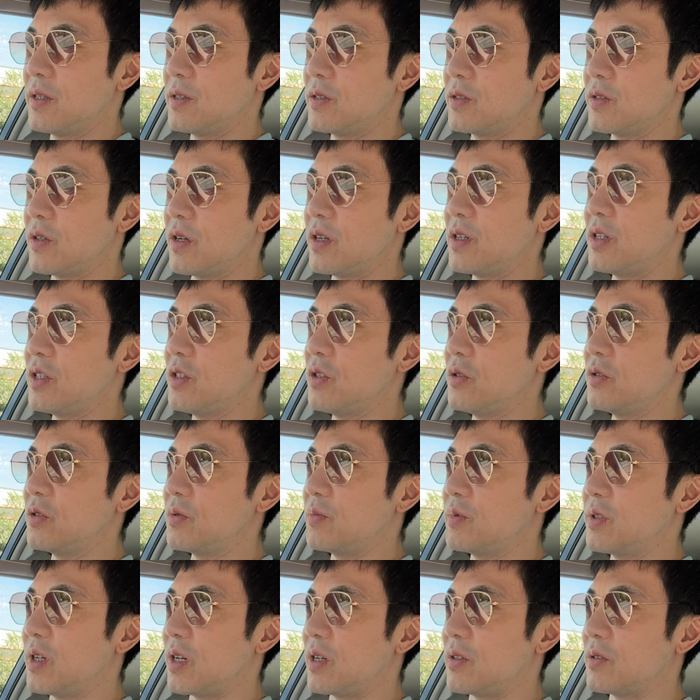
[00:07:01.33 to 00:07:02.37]
Start a YouTube
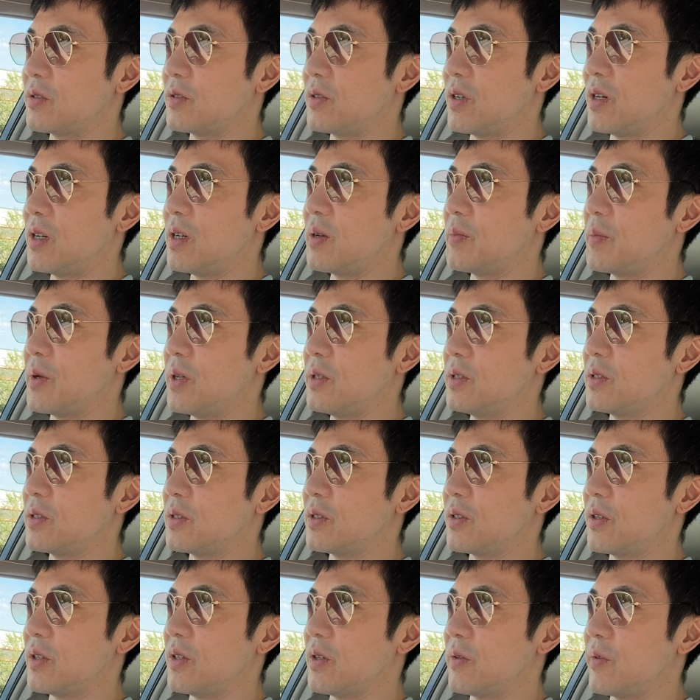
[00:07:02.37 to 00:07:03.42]
channel, start a business
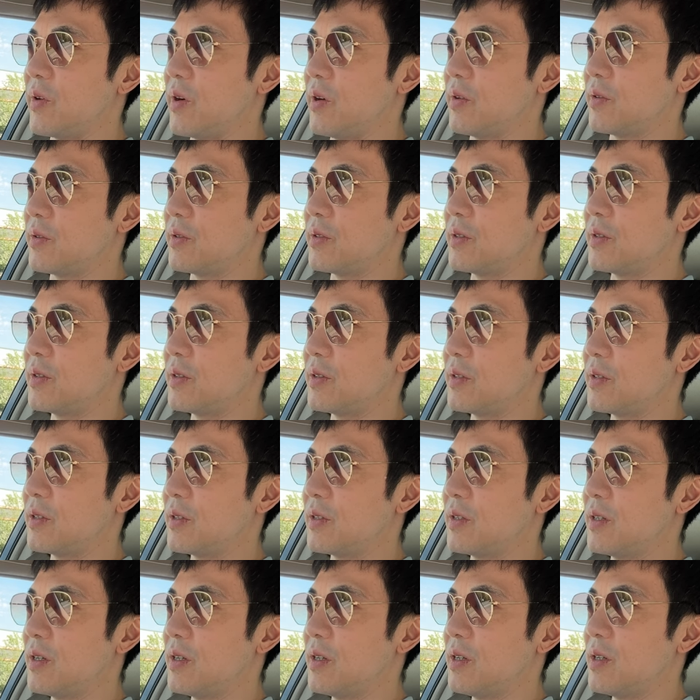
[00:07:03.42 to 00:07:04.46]
on your own.
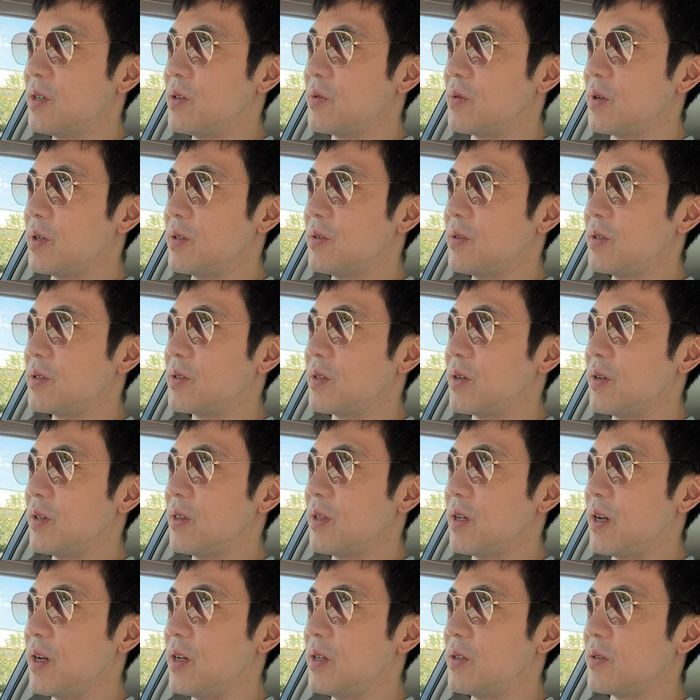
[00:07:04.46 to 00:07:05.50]
Whether it's
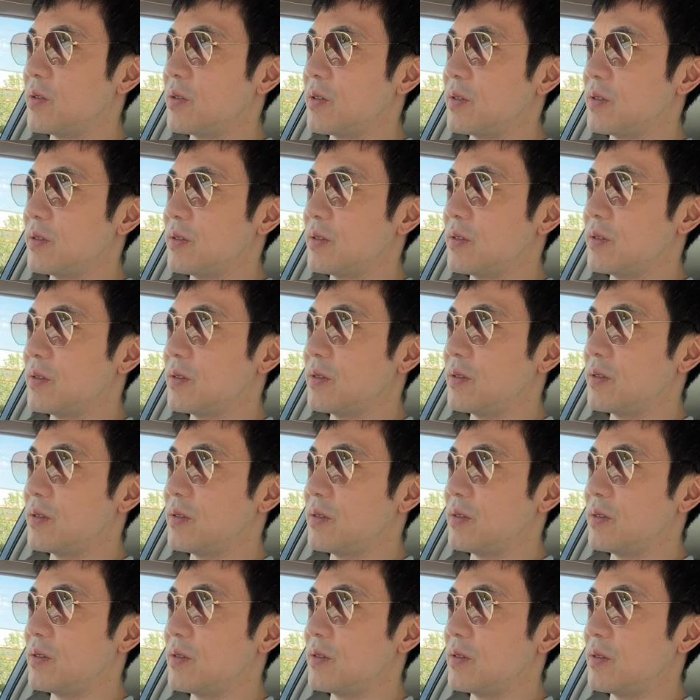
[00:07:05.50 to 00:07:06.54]
online or
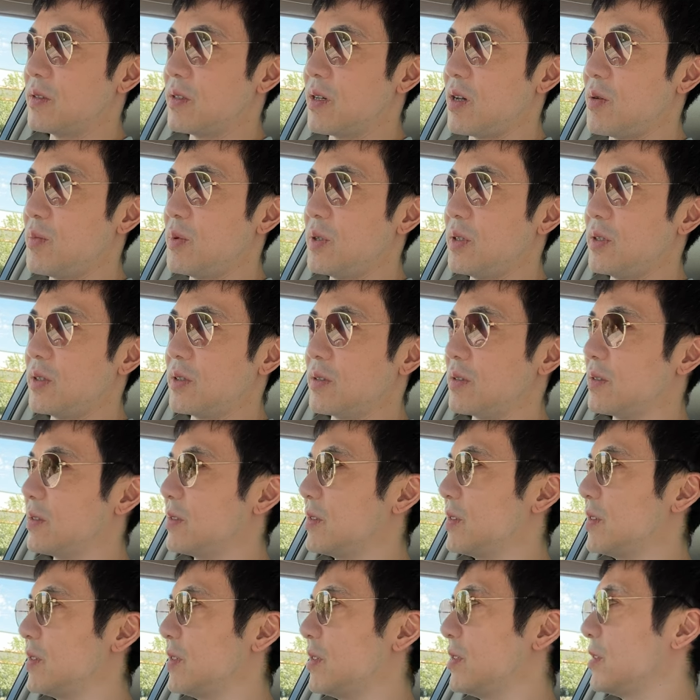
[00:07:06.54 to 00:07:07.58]
helping
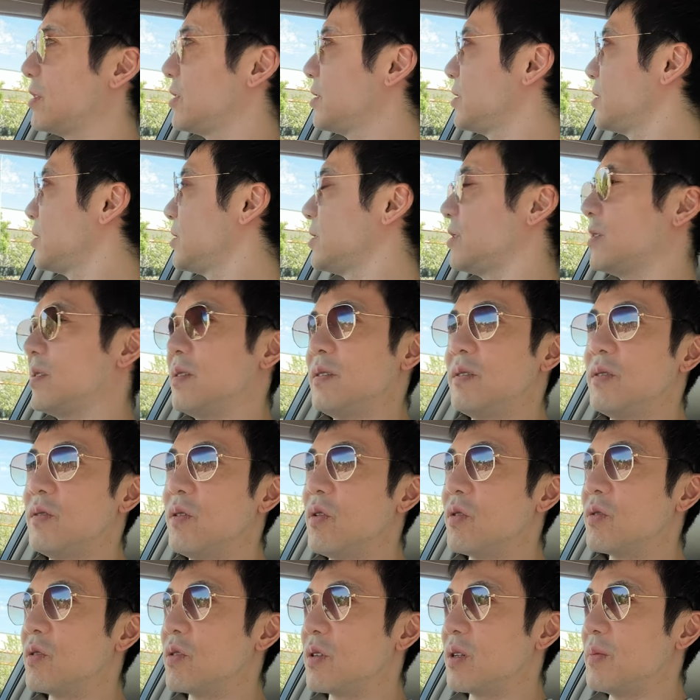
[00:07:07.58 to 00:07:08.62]
your
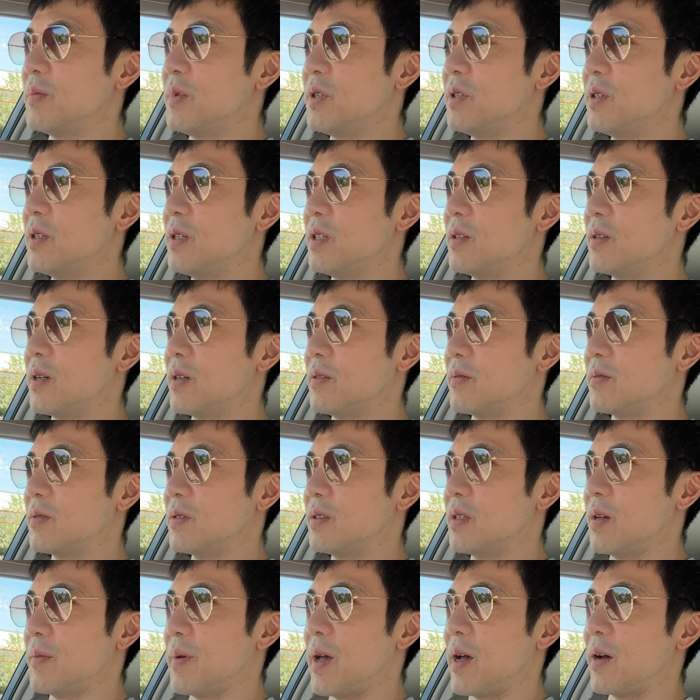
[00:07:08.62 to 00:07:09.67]
local community
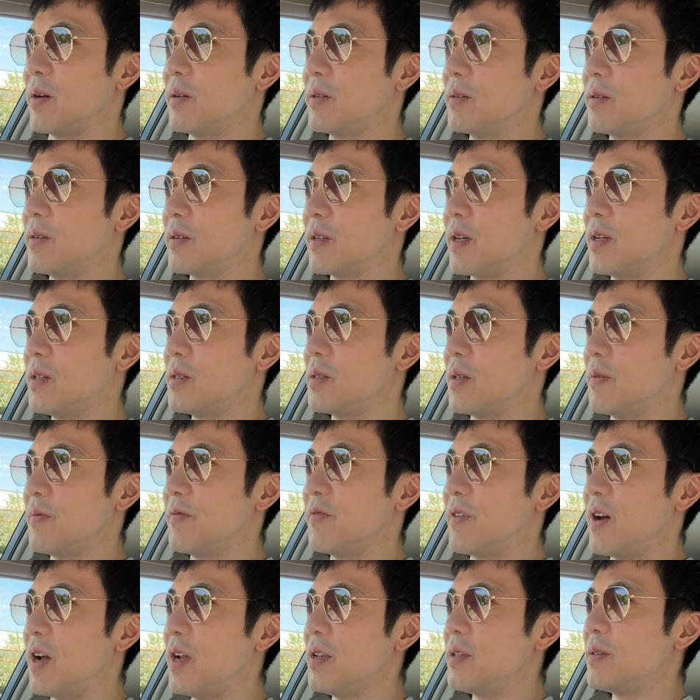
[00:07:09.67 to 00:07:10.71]
somehow, okay? So
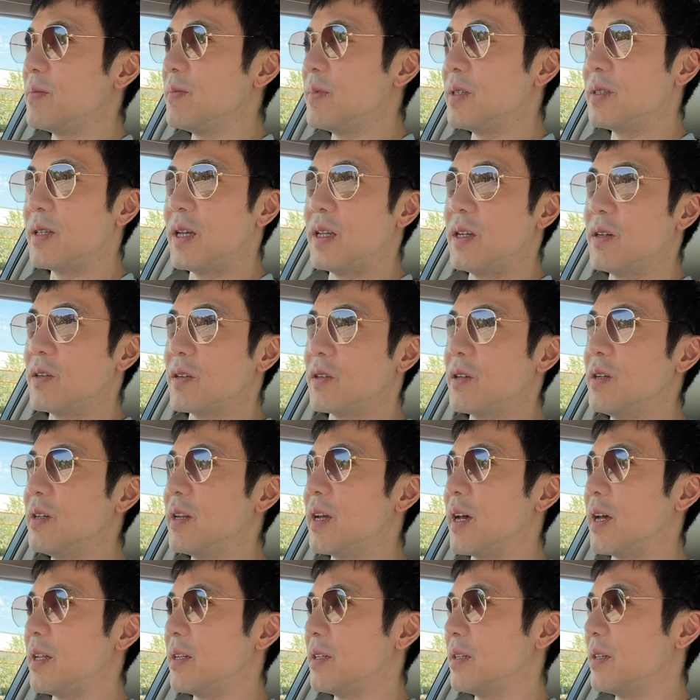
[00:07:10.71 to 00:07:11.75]
find something that you're good
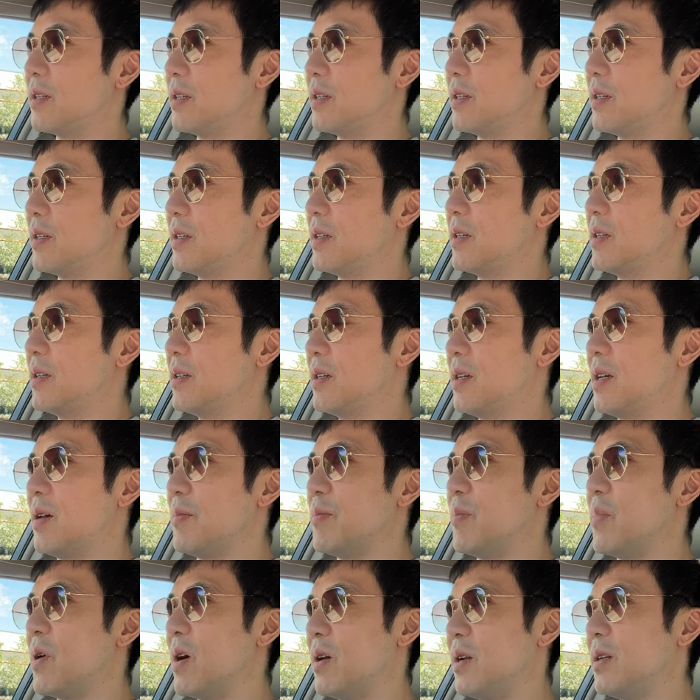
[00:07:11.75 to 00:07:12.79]
at
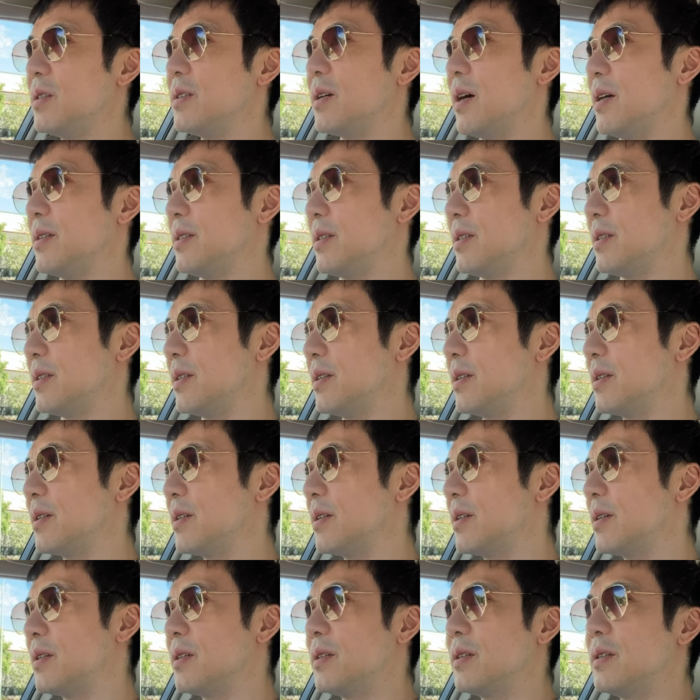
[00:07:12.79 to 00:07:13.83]
and monetize it
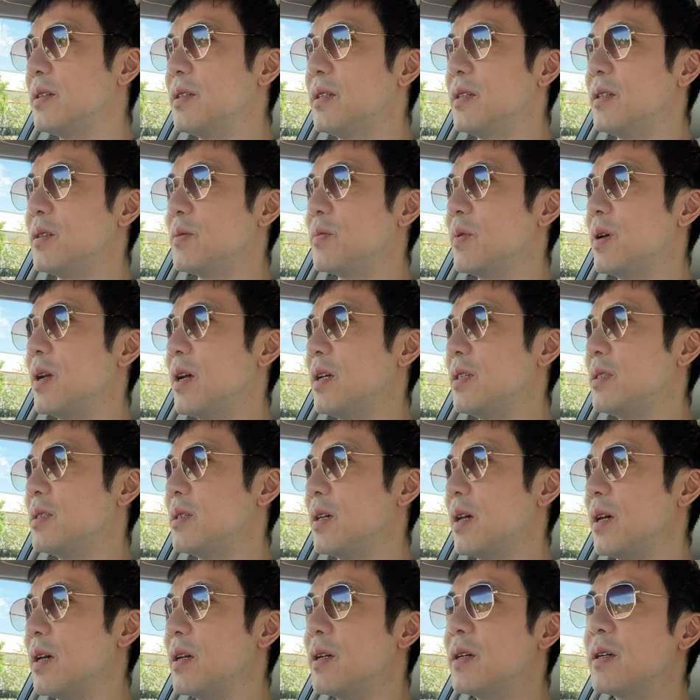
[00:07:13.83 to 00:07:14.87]
is what I'd
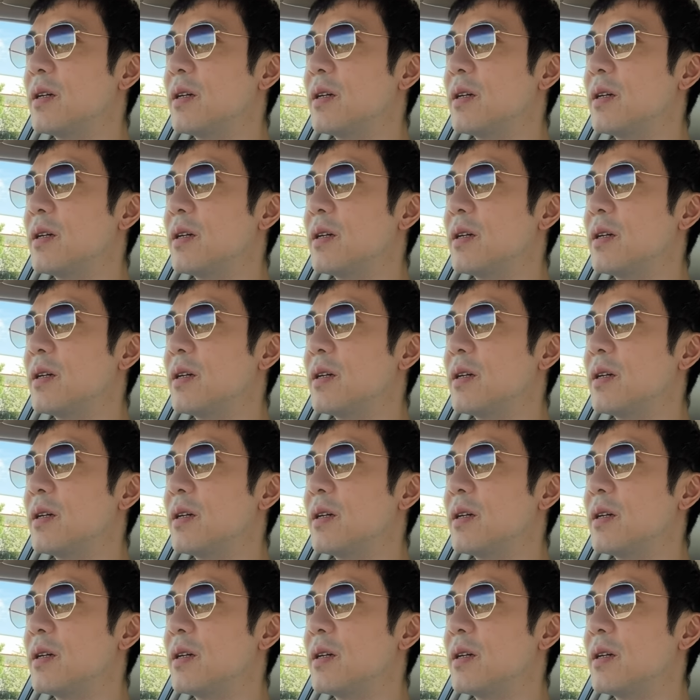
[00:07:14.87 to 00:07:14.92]
say.